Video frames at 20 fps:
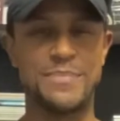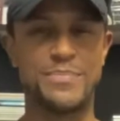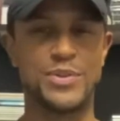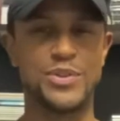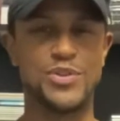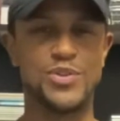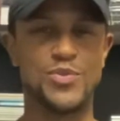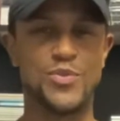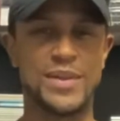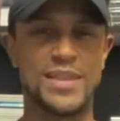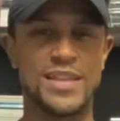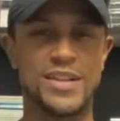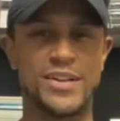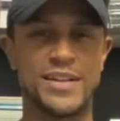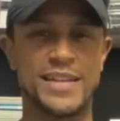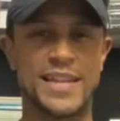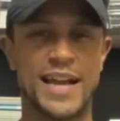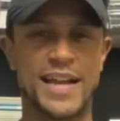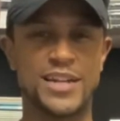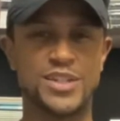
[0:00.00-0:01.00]
do when they're
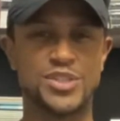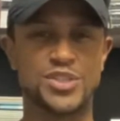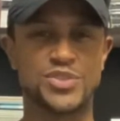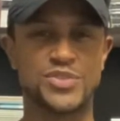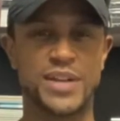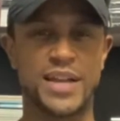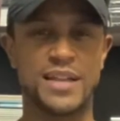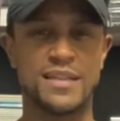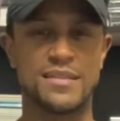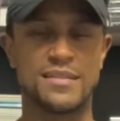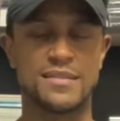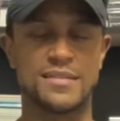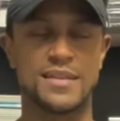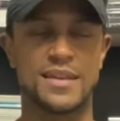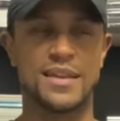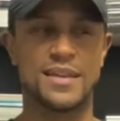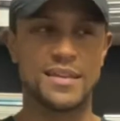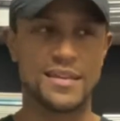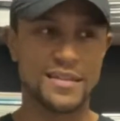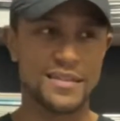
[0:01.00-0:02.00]
in dire straits
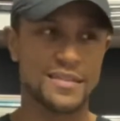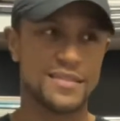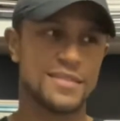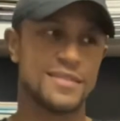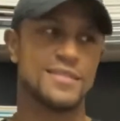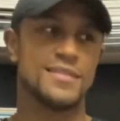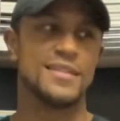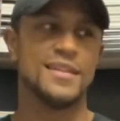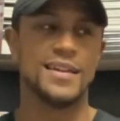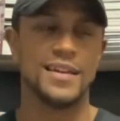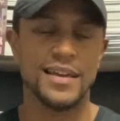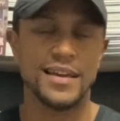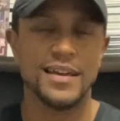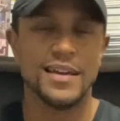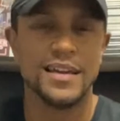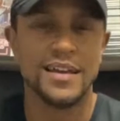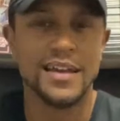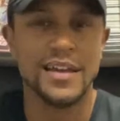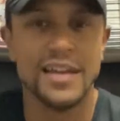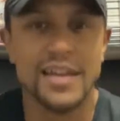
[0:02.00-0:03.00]
is
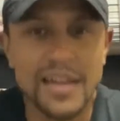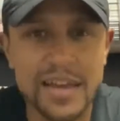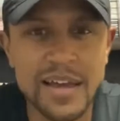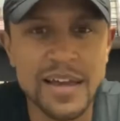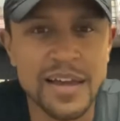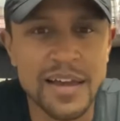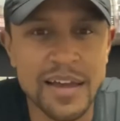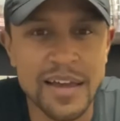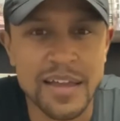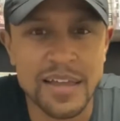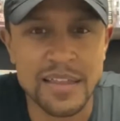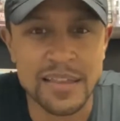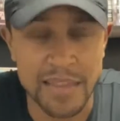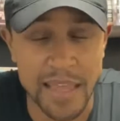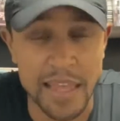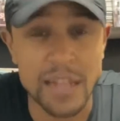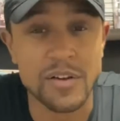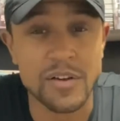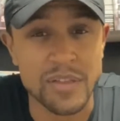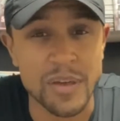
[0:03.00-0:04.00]
they
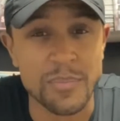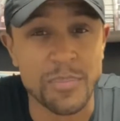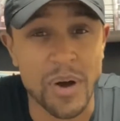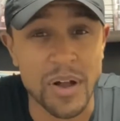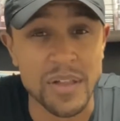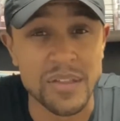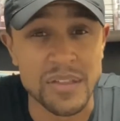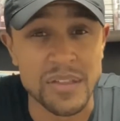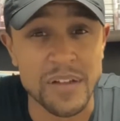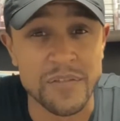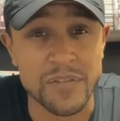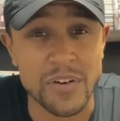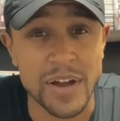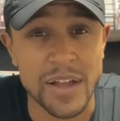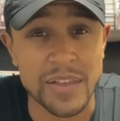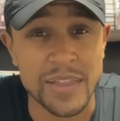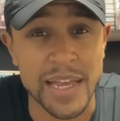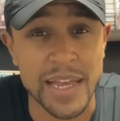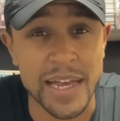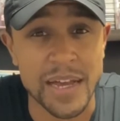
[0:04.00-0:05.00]
look to pawn stuff
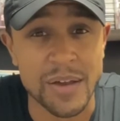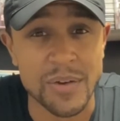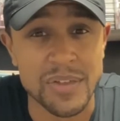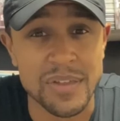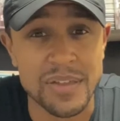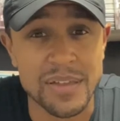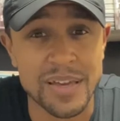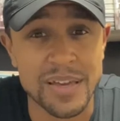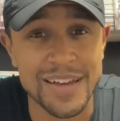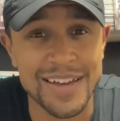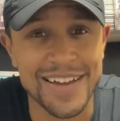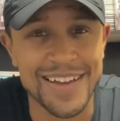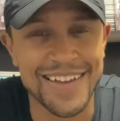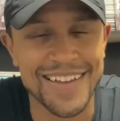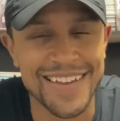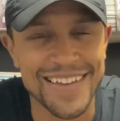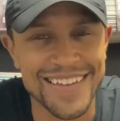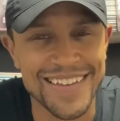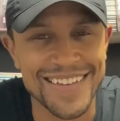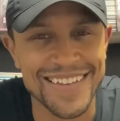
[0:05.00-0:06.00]
around the house.
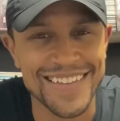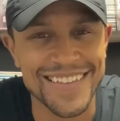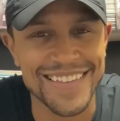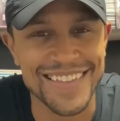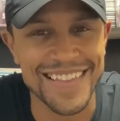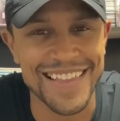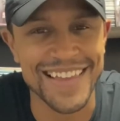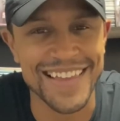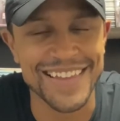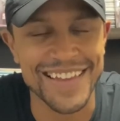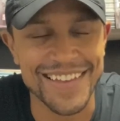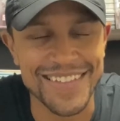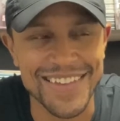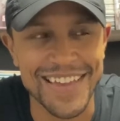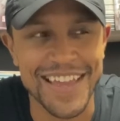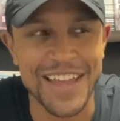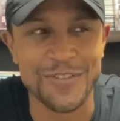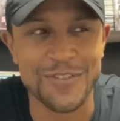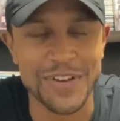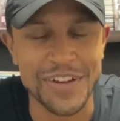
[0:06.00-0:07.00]
They look to
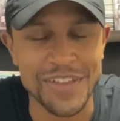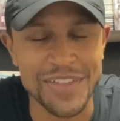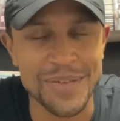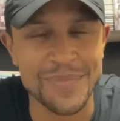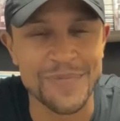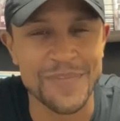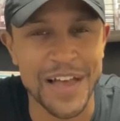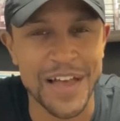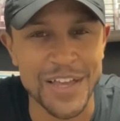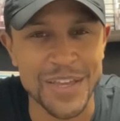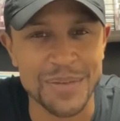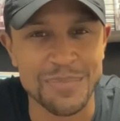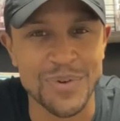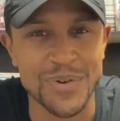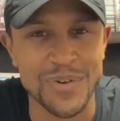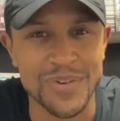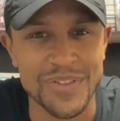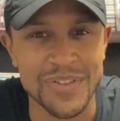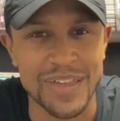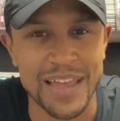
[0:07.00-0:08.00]
get rid of some
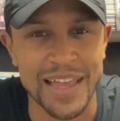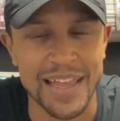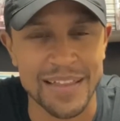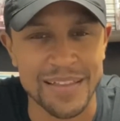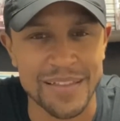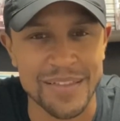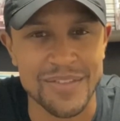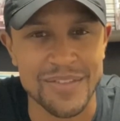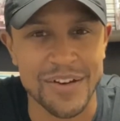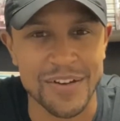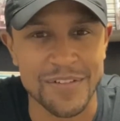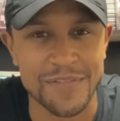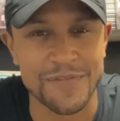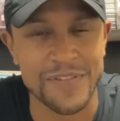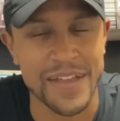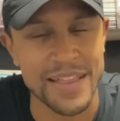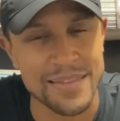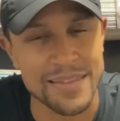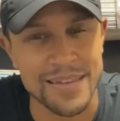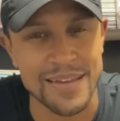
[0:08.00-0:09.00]
valuables and start
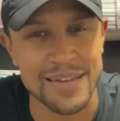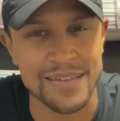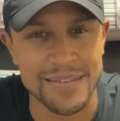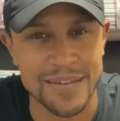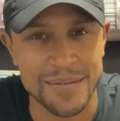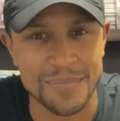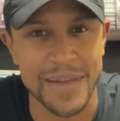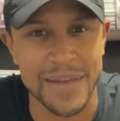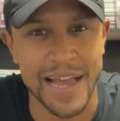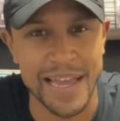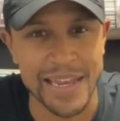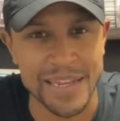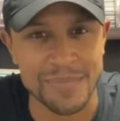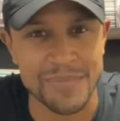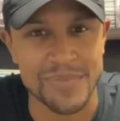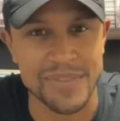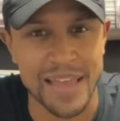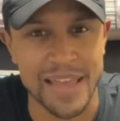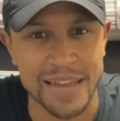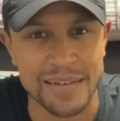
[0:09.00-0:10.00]
fencing some
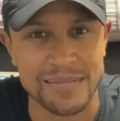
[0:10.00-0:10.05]
items that